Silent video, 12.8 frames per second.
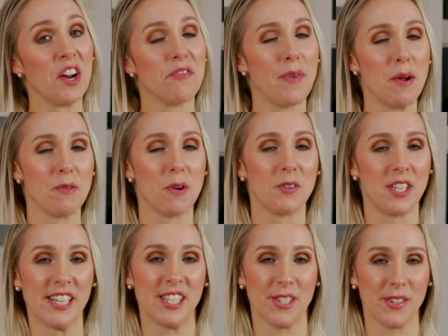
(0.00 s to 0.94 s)
of my
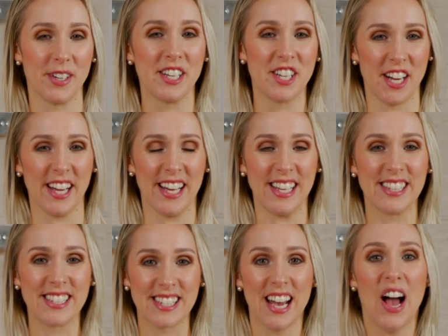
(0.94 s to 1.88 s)
rotisserie
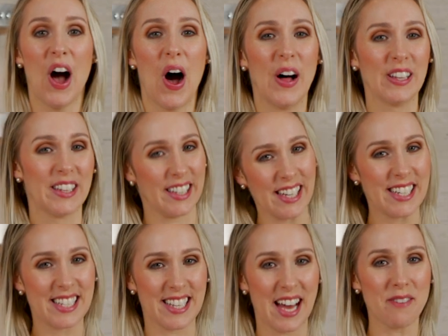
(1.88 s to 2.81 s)
chickens. I'll
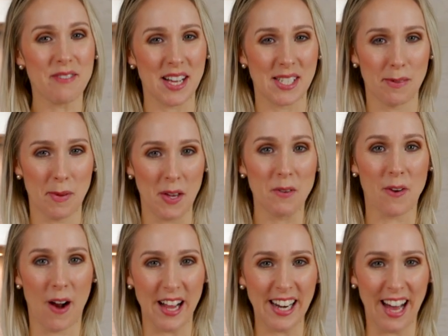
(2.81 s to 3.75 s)
link to that recipe
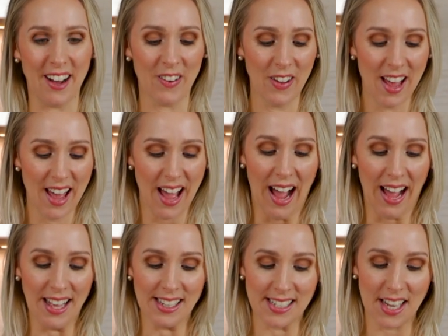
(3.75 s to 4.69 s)
right now.
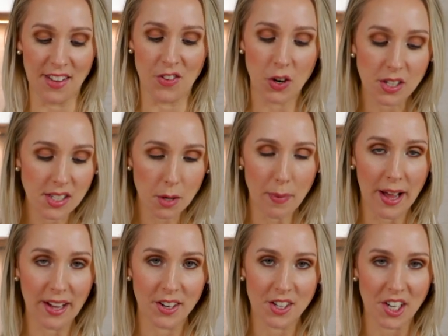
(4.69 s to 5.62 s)
And if you're still
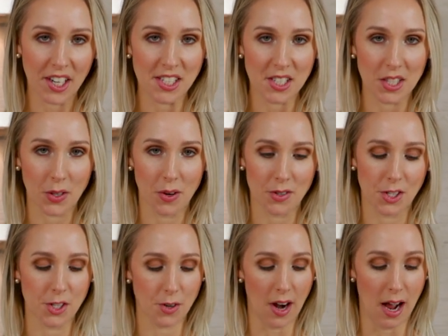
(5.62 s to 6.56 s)
buying your chickens at the
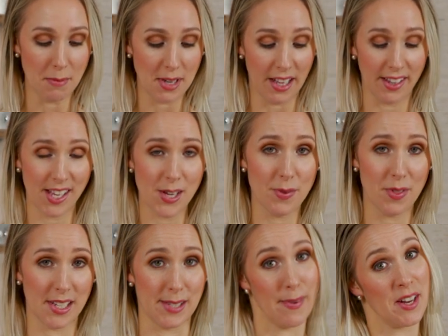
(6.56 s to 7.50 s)
grocery store, I'm telling you,
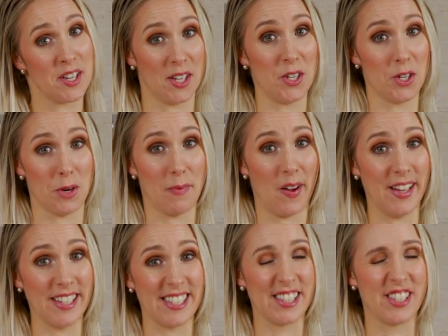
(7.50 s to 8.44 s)
this might change your
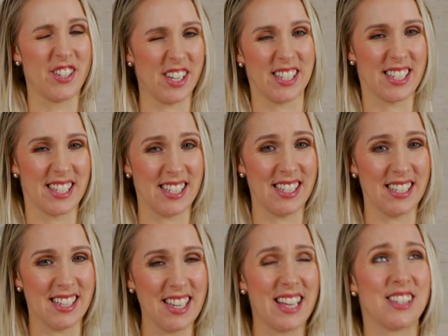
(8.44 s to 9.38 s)
mind. It's just as
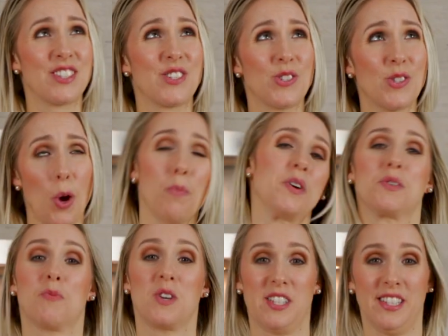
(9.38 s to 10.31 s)
easy and so
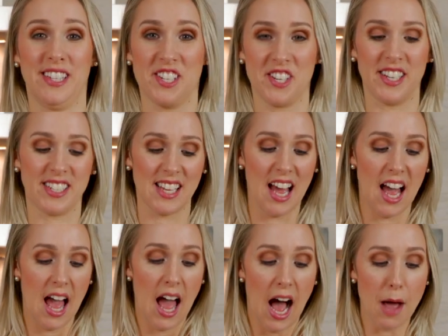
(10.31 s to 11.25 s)
much more delicious.
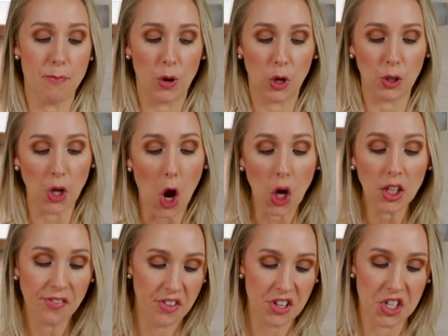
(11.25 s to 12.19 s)
I pulled
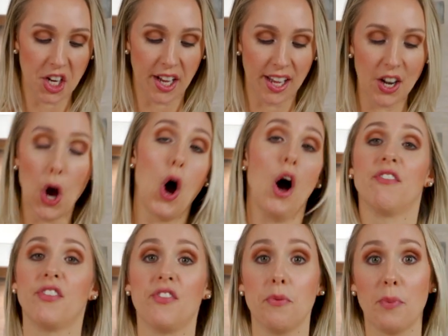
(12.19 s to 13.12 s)
all of the chicken
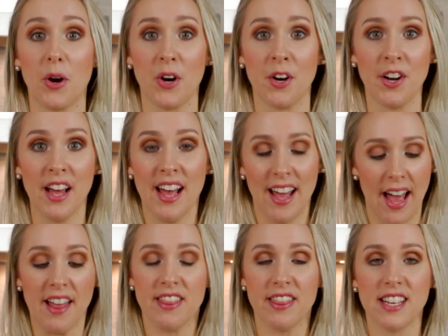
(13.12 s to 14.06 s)
off of the bird,
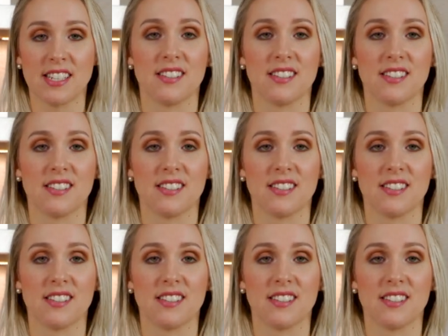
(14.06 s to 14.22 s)
and this